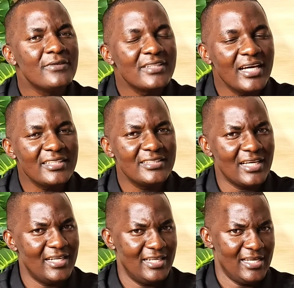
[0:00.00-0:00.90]
That
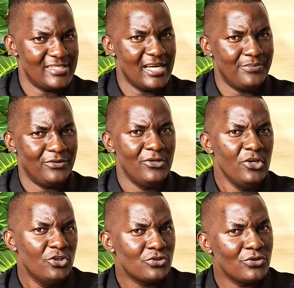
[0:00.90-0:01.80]
is an example.
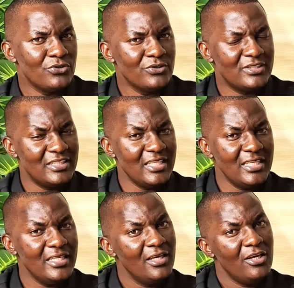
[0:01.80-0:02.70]
So you
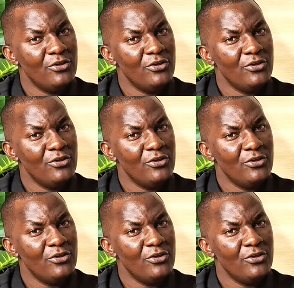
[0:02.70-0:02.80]
see,